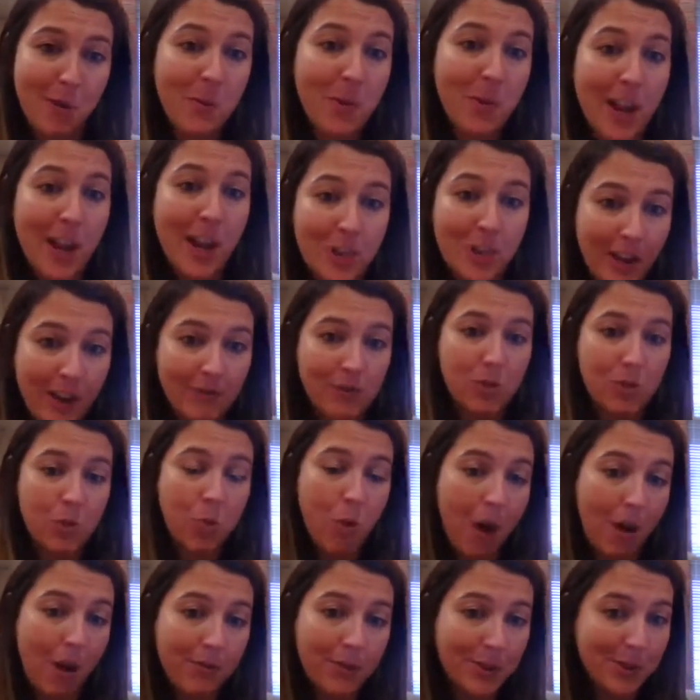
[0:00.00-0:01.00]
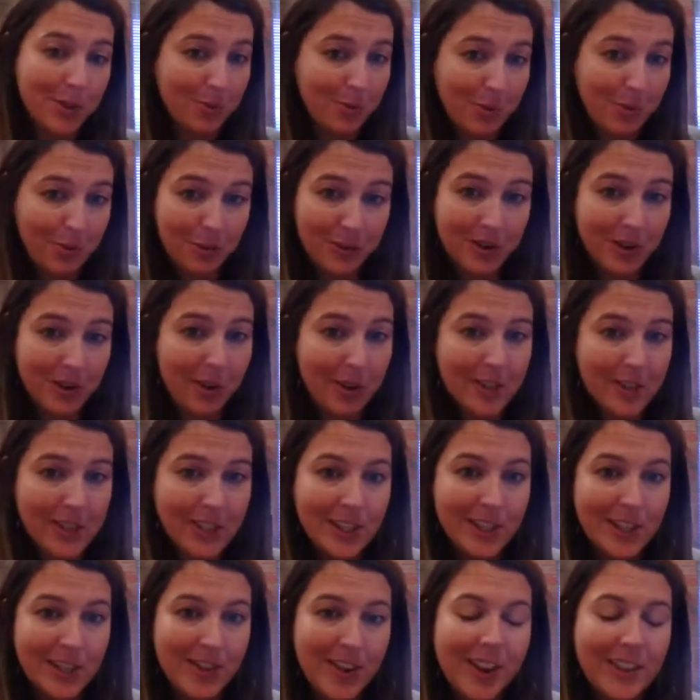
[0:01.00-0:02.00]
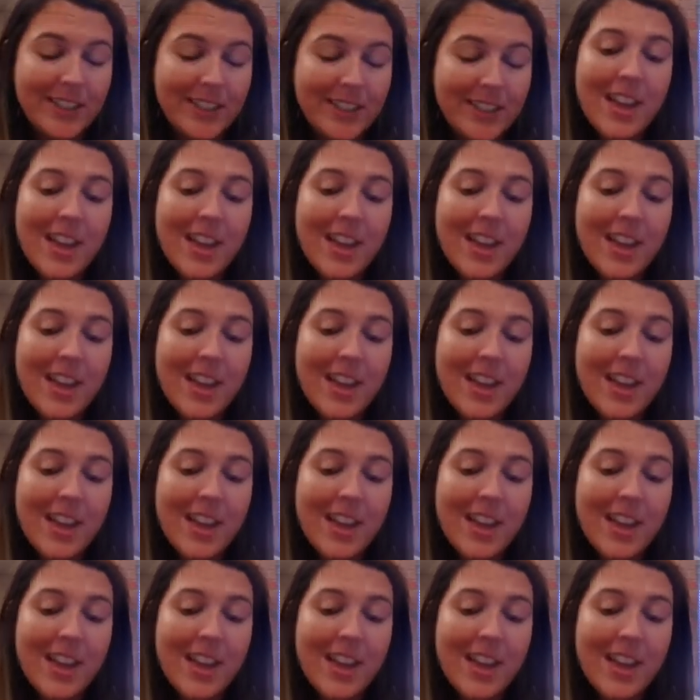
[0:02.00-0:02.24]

we actually have 12 schools in our districts.